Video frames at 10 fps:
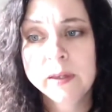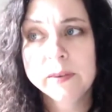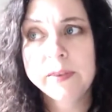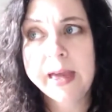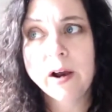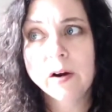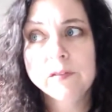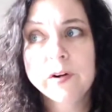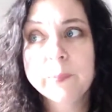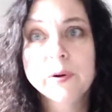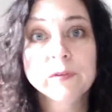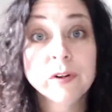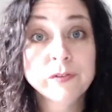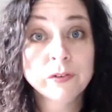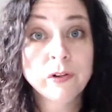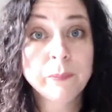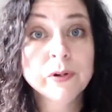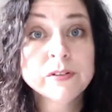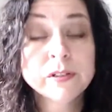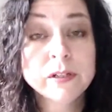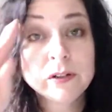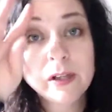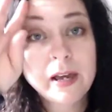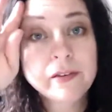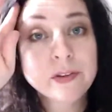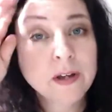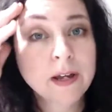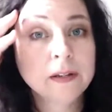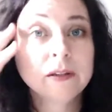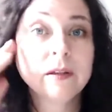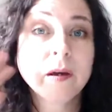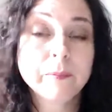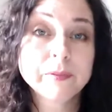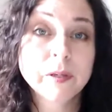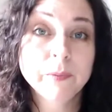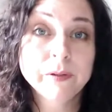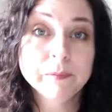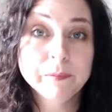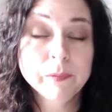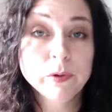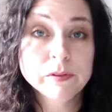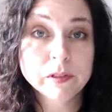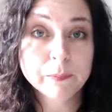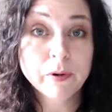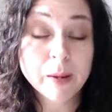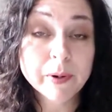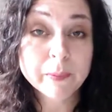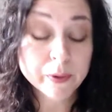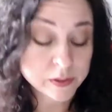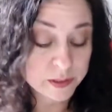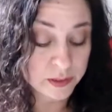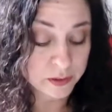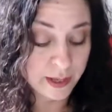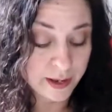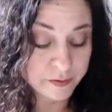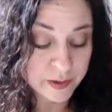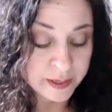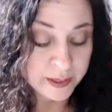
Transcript: they are a very peripheral person in your life, they're not someone who's in your primary person in your life,